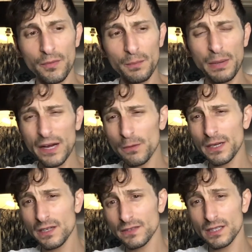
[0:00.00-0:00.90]

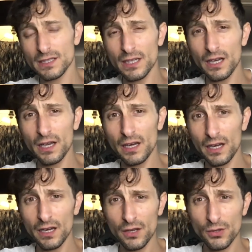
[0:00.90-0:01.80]
betterment of
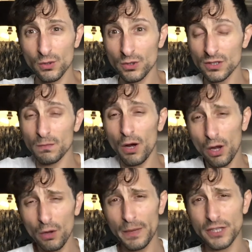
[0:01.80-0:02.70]
society through
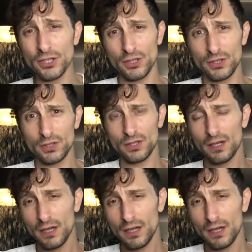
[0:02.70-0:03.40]
small measures